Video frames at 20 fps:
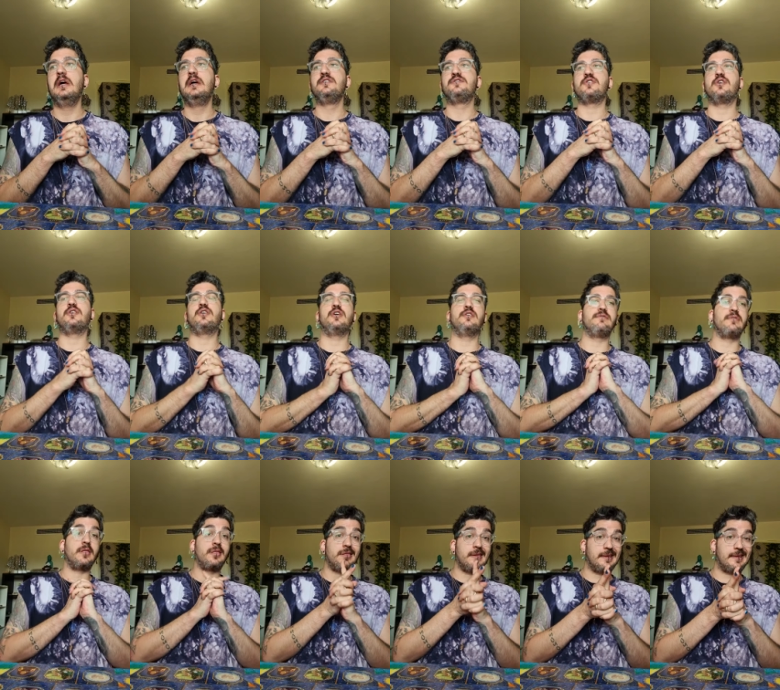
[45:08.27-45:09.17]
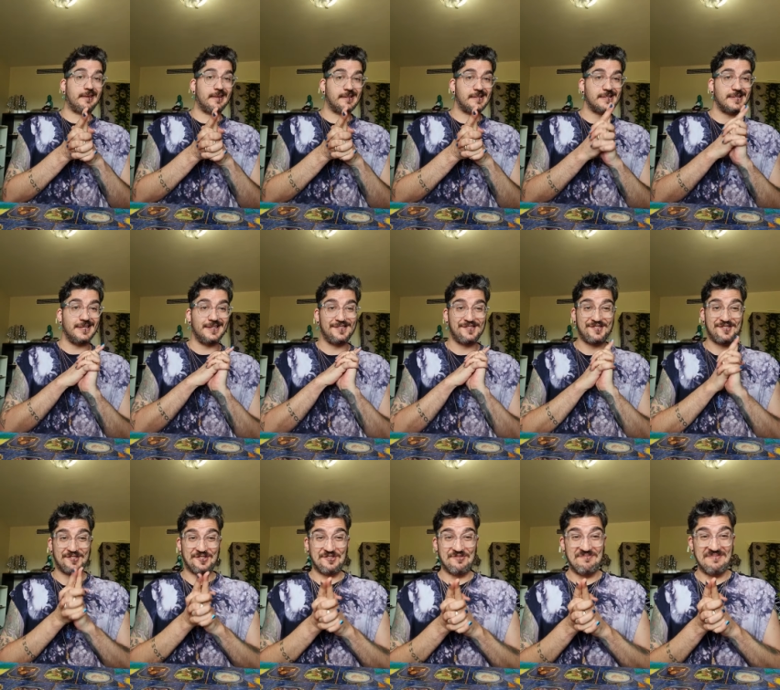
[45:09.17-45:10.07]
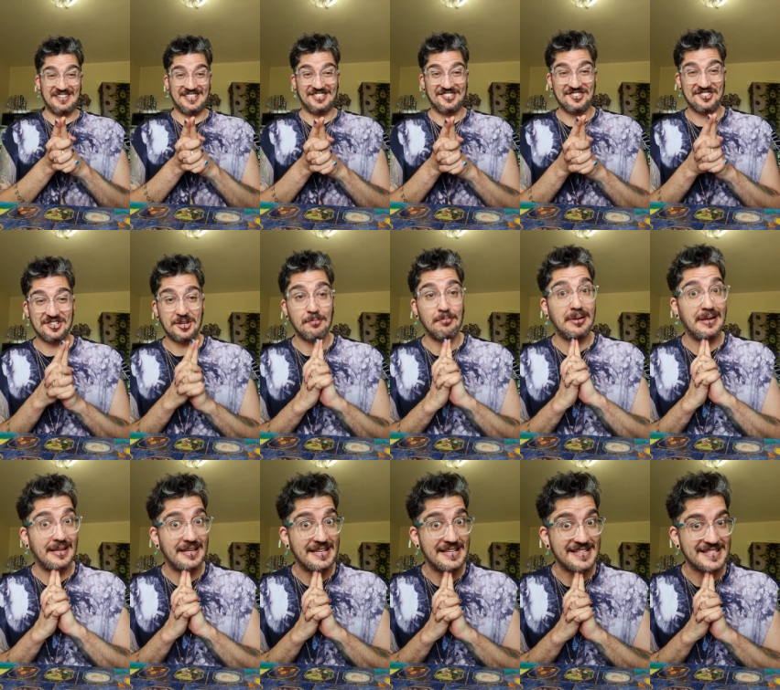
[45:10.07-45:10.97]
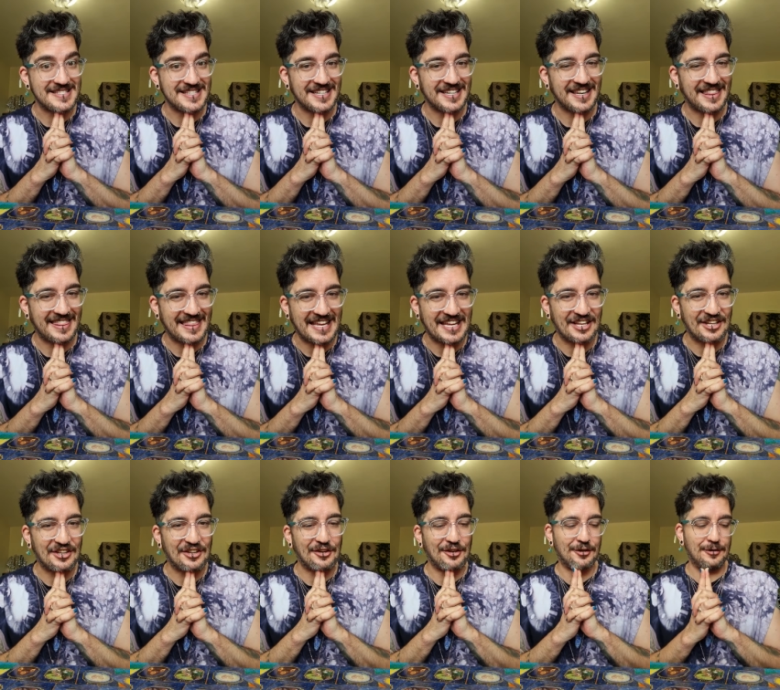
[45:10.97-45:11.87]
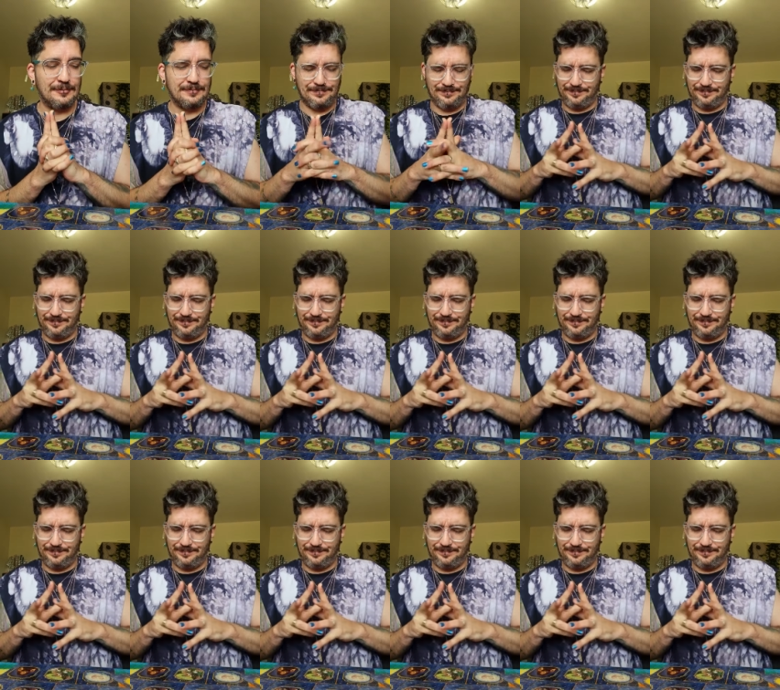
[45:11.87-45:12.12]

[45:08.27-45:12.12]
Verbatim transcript: Don't overthink it too much, please and thank you.